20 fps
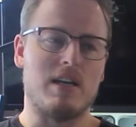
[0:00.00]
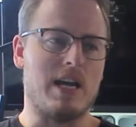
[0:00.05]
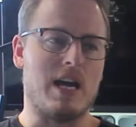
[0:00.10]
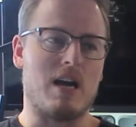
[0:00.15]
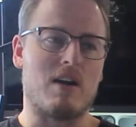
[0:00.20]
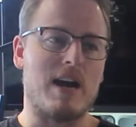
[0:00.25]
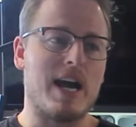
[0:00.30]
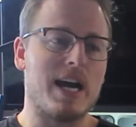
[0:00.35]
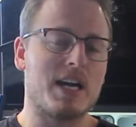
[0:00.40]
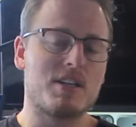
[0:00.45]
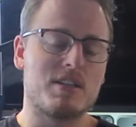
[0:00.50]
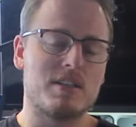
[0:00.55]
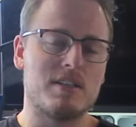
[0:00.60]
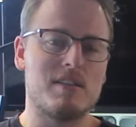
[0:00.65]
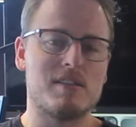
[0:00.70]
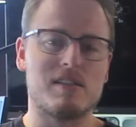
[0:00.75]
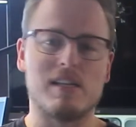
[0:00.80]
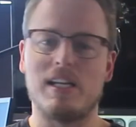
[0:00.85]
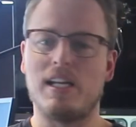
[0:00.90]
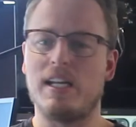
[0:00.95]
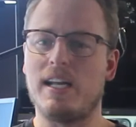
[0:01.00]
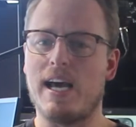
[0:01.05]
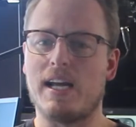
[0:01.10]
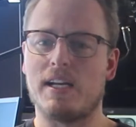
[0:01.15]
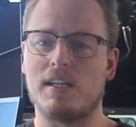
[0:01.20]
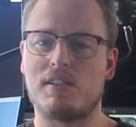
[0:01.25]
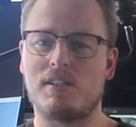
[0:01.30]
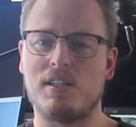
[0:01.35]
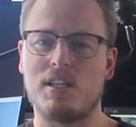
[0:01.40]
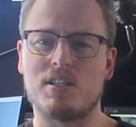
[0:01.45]
our actions and in our
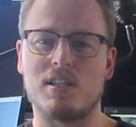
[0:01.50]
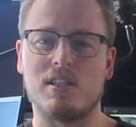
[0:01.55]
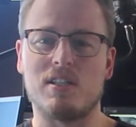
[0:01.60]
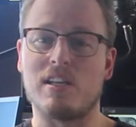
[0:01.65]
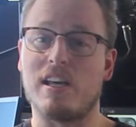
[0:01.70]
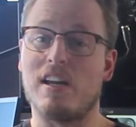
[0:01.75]
decisions.